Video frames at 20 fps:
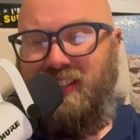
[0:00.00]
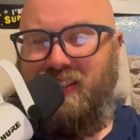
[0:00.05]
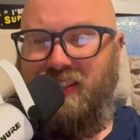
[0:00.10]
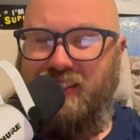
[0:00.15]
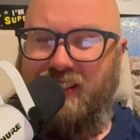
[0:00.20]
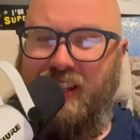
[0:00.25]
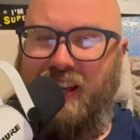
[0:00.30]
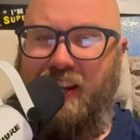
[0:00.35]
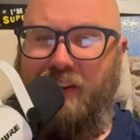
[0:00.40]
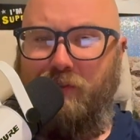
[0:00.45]

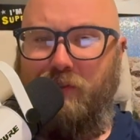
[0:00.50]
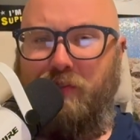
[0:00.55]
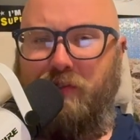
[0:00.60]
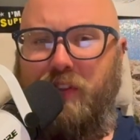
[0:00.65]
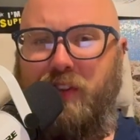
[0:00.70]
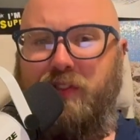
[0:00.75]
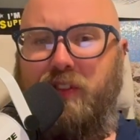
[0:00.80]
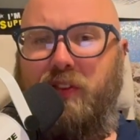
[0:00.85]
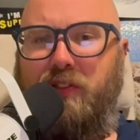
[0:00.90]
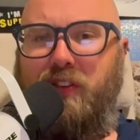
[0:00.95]
It's kind of a
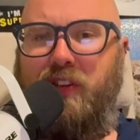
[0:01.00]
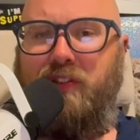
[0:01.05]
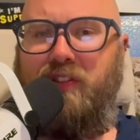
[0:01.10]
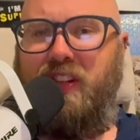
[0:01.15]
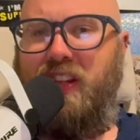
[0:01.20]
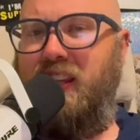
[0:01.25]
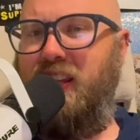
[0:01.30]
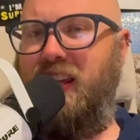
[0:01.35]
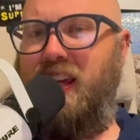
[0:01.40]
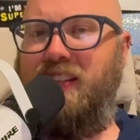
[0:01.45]

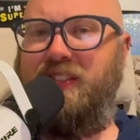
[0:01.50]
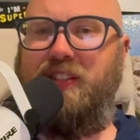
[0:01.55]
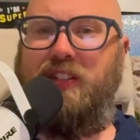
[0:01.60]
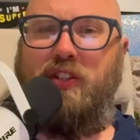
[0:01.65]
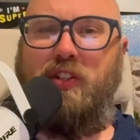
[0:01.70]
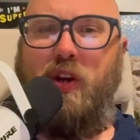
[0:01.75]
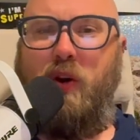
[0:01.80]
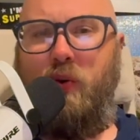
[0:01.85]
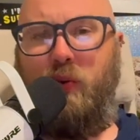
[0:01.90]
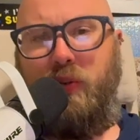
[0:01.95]
50-50. Yes
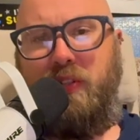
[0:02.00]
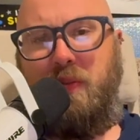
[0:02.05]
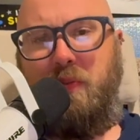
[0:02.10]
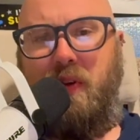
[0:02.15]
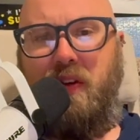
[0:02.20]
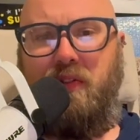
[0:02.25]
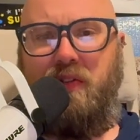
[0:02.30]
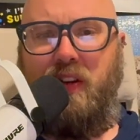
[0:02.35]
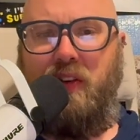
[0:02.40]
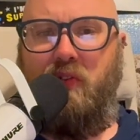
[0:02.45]
and no. It's
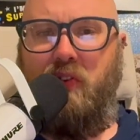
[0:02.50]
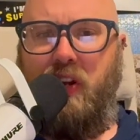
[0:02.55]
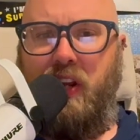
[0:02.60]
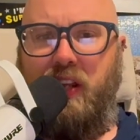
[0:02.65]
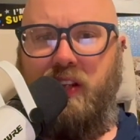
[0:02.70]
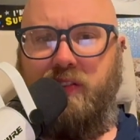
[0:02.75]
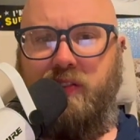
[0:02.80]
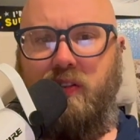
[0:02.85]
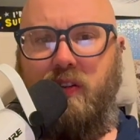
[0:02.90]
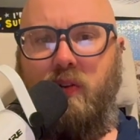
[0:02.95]
my favorite
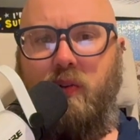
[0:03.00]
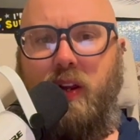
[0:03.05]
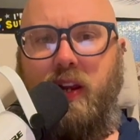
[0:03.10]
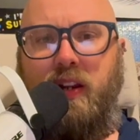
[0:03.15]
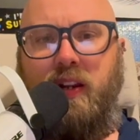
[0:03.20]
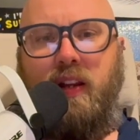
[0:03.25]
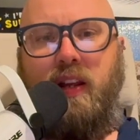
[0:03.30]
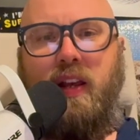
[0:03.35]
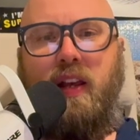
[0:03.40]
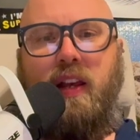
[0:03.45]
answer,
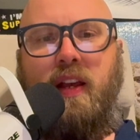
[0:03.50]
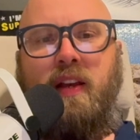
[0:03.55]
right?